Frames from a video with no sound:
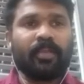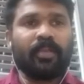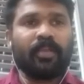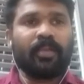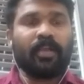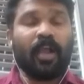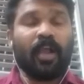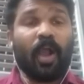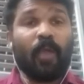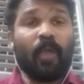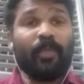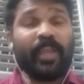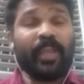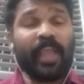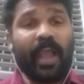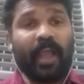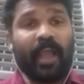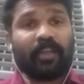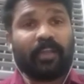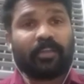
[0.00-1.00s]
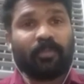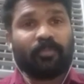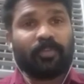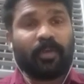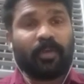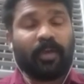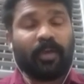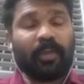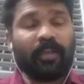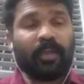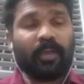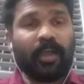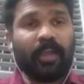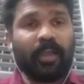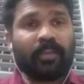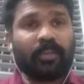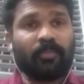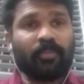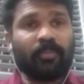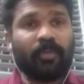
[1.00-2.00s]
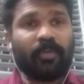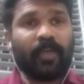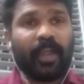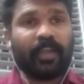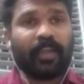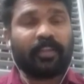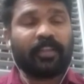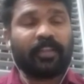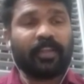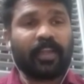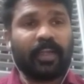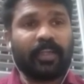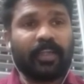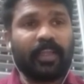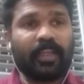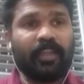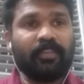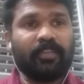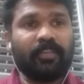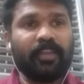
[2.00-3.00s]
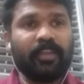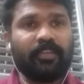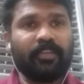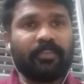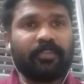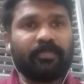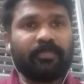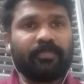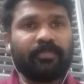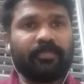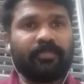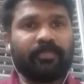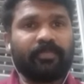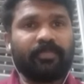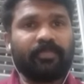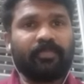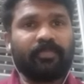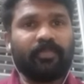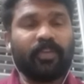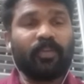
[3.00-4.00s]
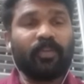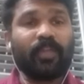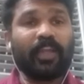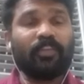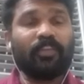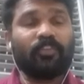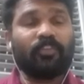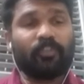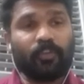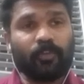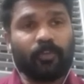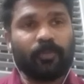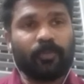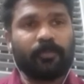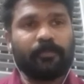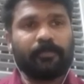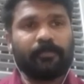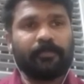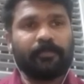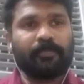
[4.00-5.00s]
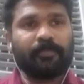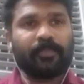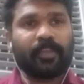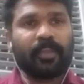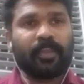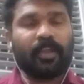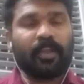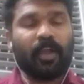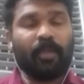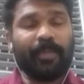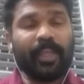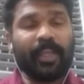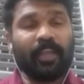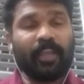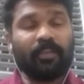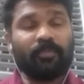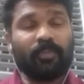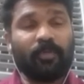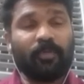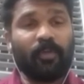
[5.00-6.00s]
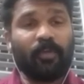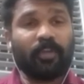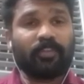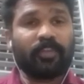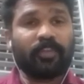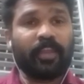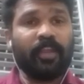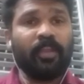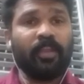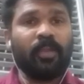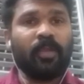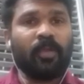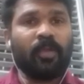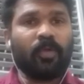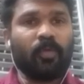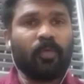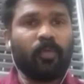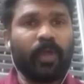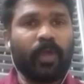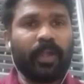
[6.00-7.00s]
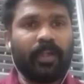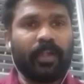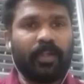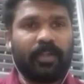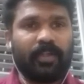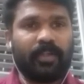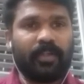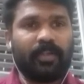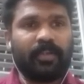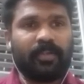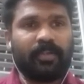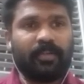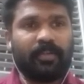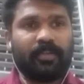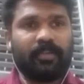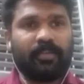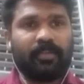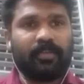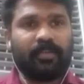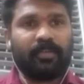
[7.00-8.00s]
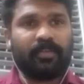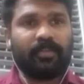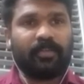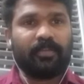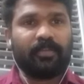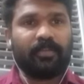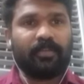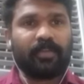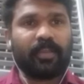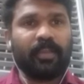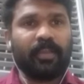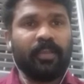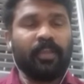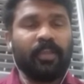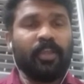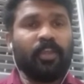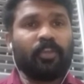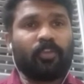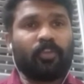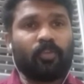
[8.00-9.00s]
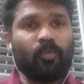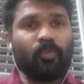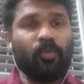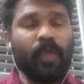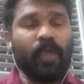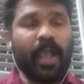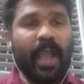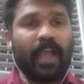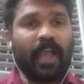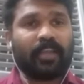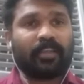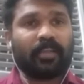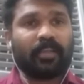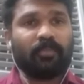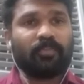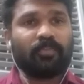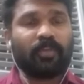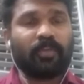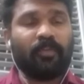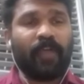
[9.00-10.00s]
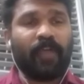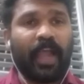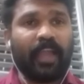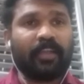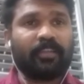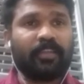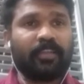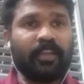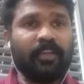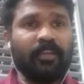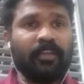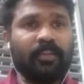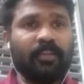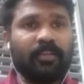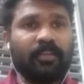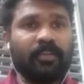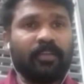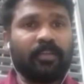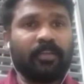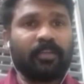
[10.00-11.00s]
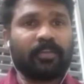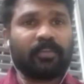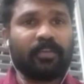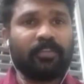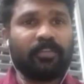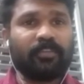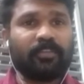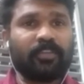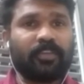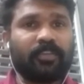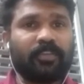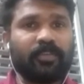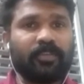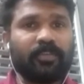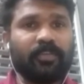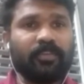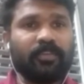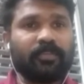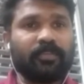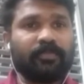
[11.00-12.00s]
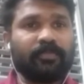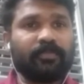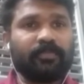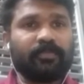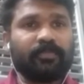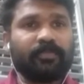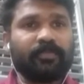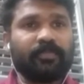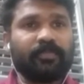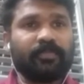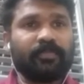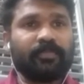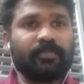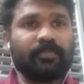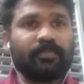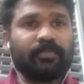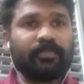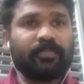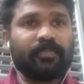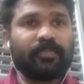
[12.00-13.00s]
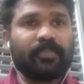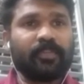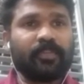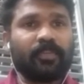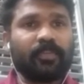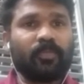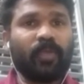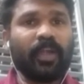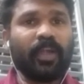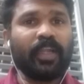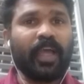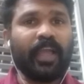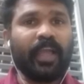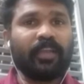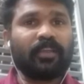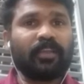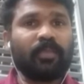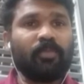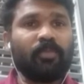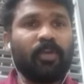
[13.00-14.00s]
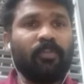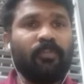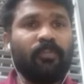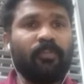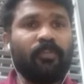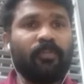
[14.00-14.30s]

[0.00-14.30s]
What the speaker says: How many atoms of hydrogen contains in it? We know that 2. How many atoms of oxygen? 1. Okay, 2 atoms of hydrogen constitute 1 atom of